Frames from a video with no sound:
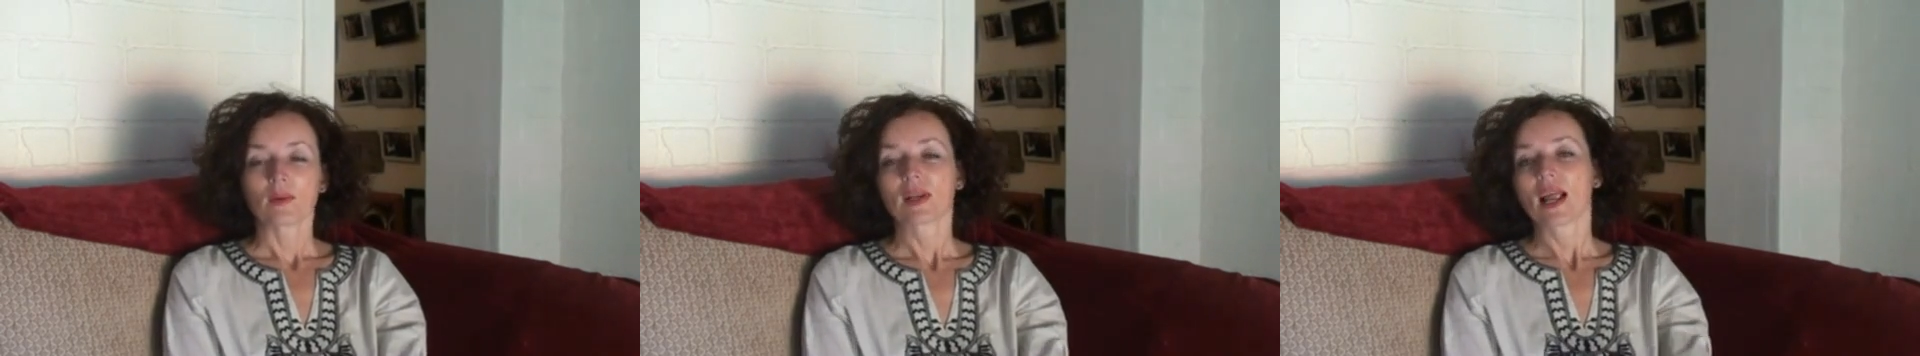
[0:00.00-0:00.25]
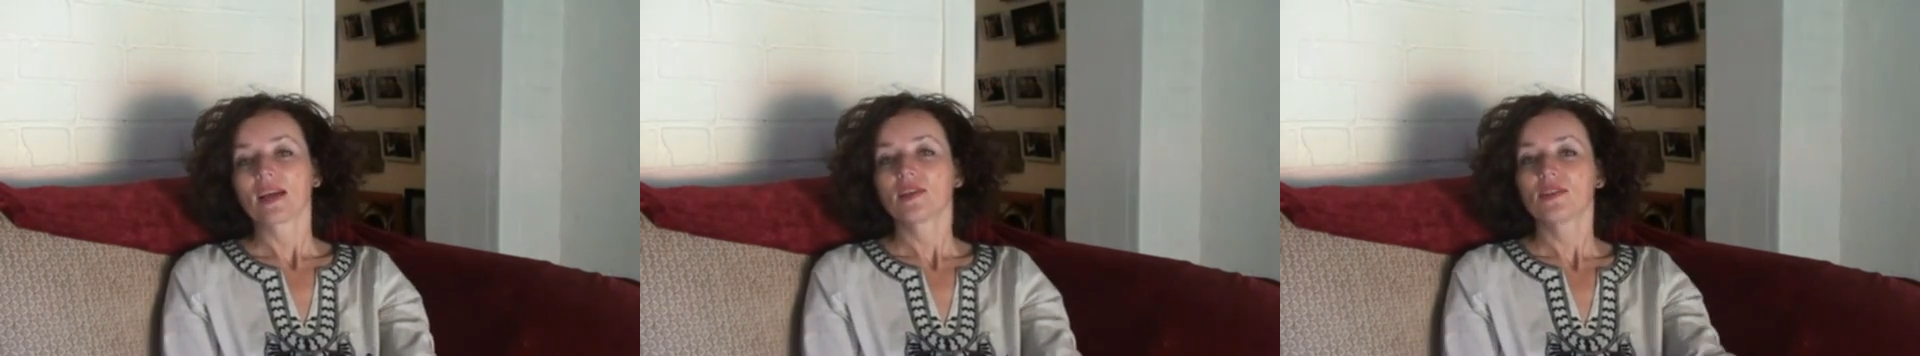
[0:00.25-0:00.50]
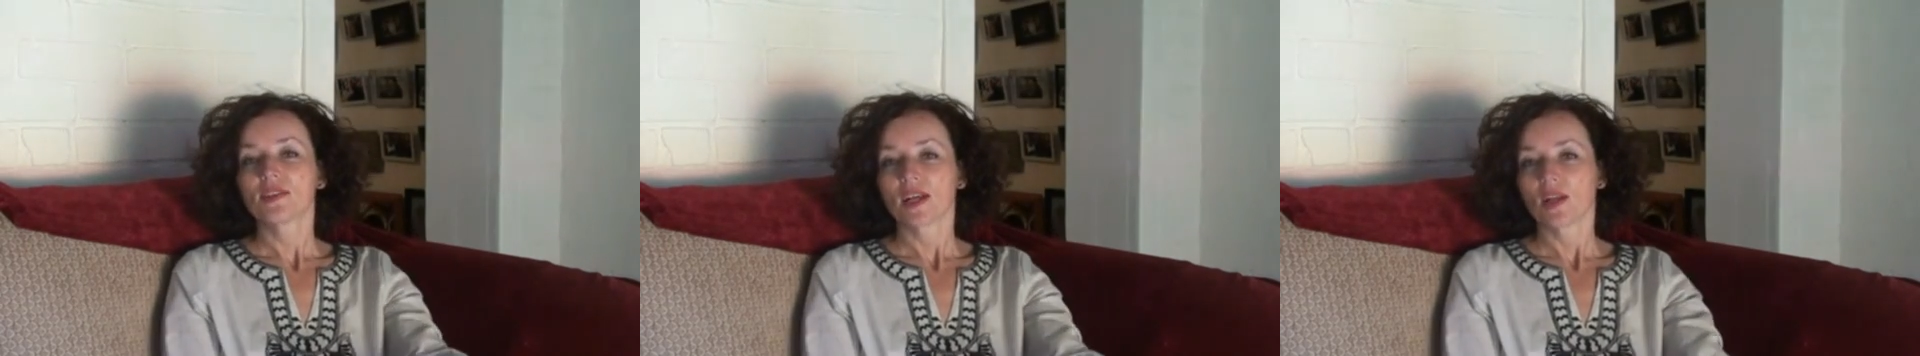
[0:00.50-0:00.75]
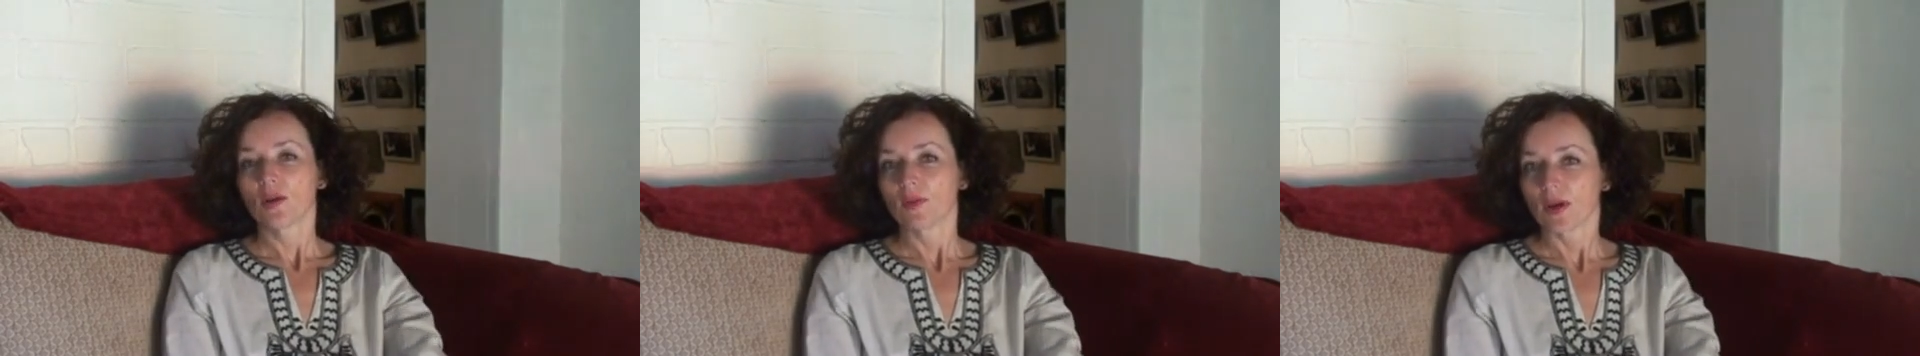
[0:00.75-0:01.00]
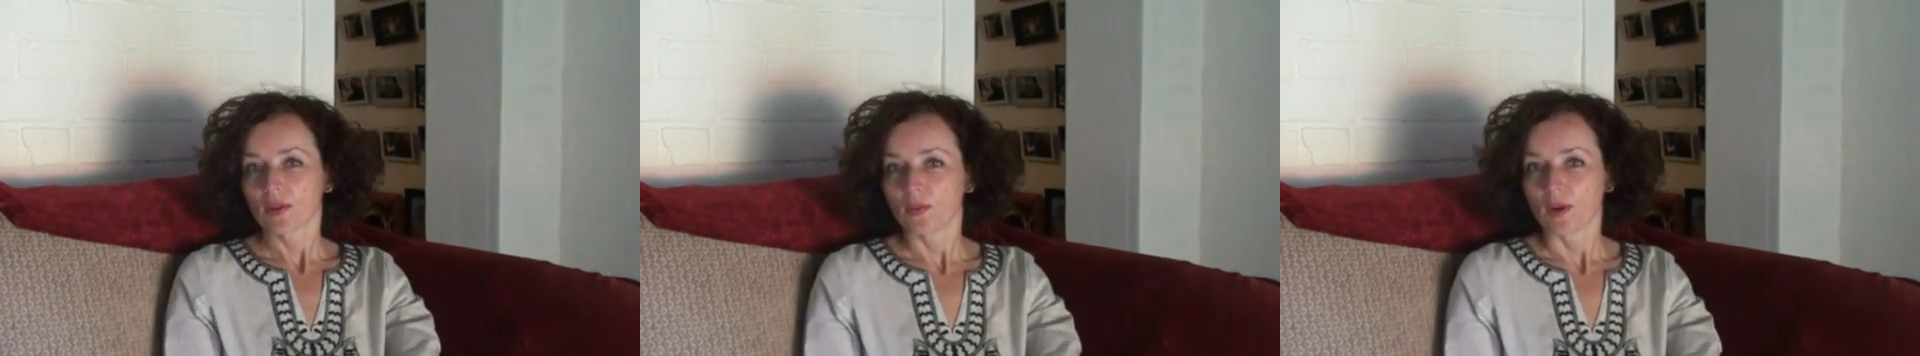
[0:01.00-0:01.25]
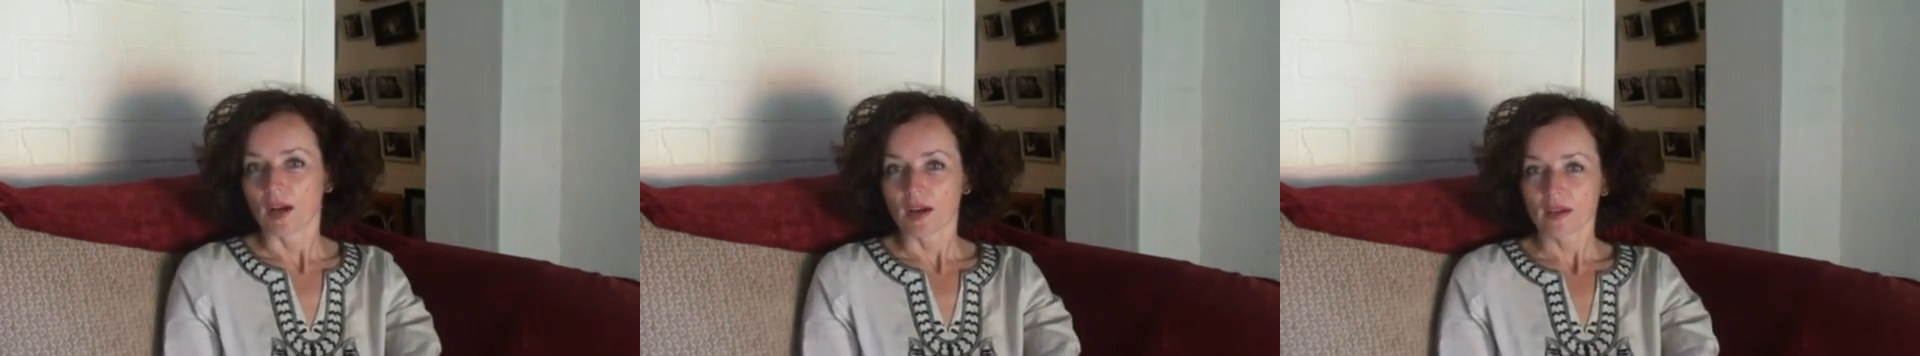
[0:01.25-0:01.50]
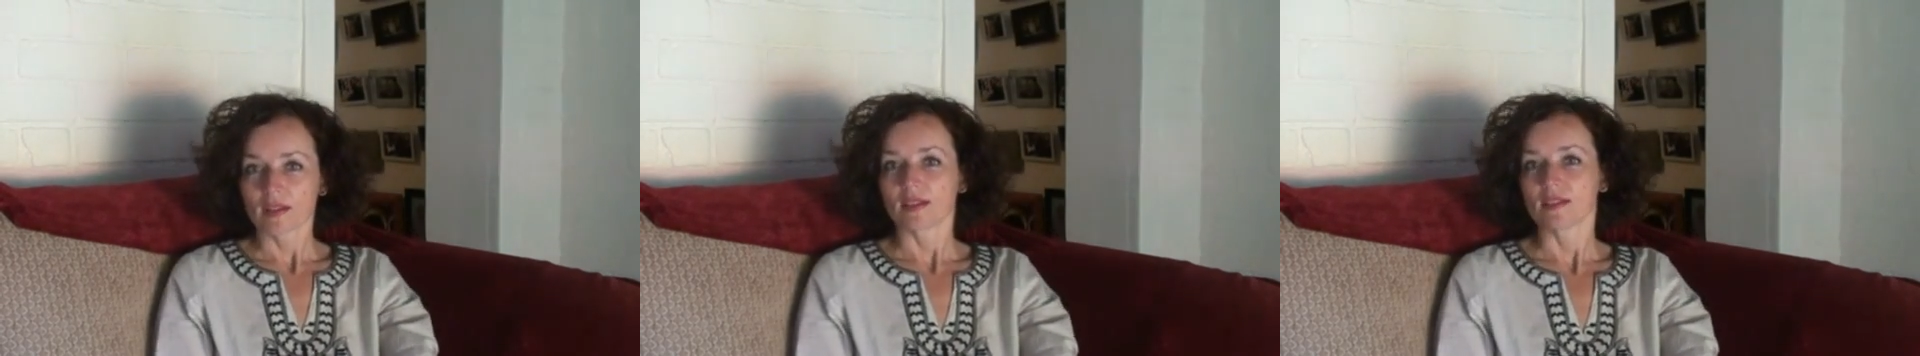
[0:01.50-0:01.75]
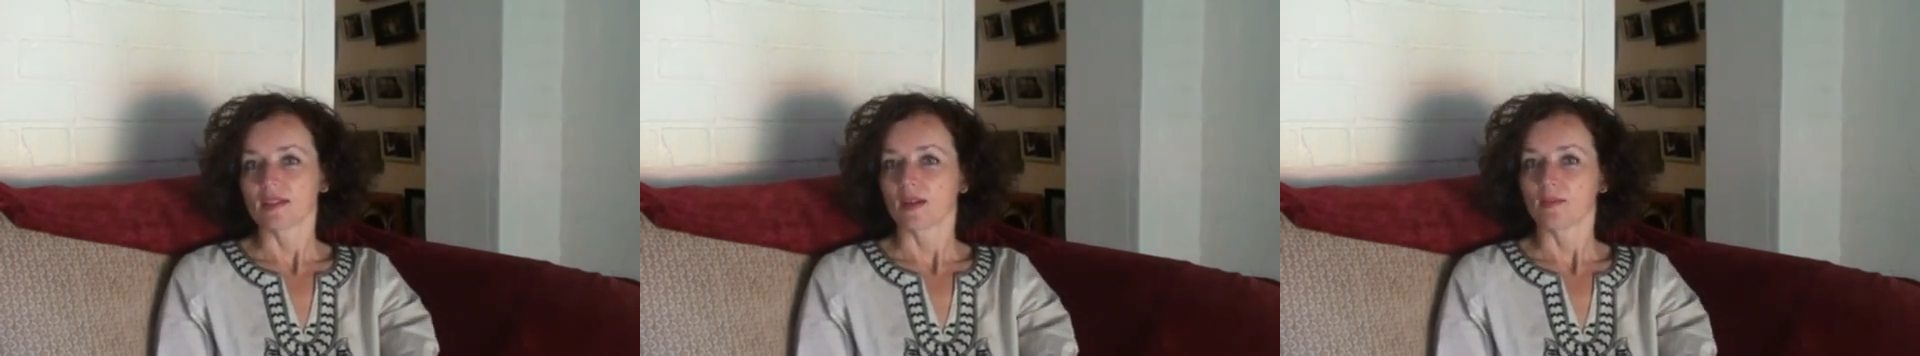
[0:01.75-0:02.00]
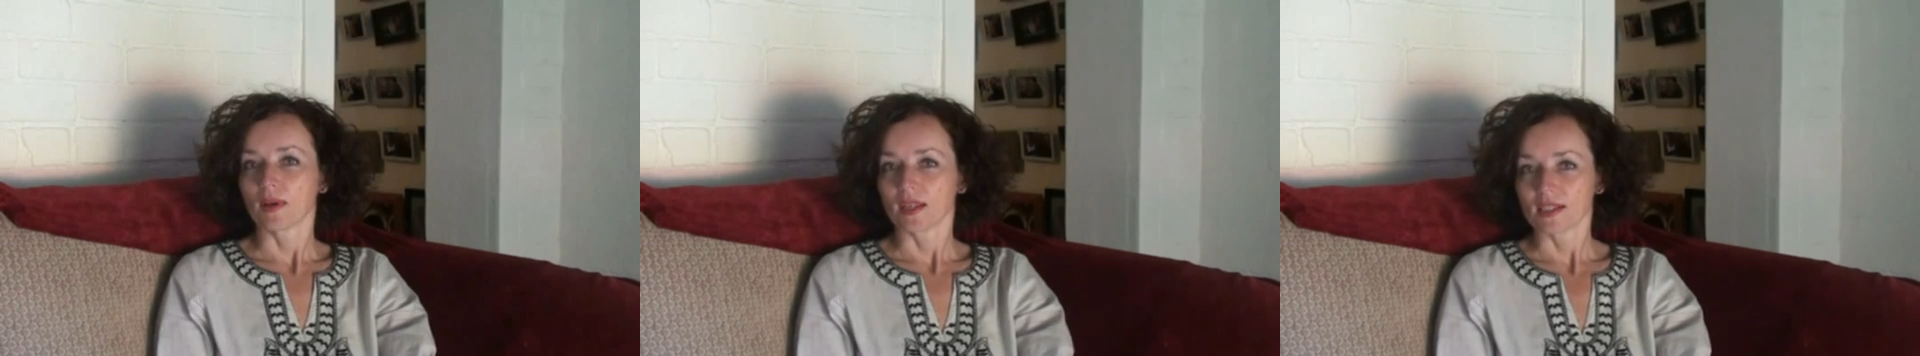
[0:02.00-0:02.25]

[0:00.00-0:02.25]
I would like you to tell you about the work that is done by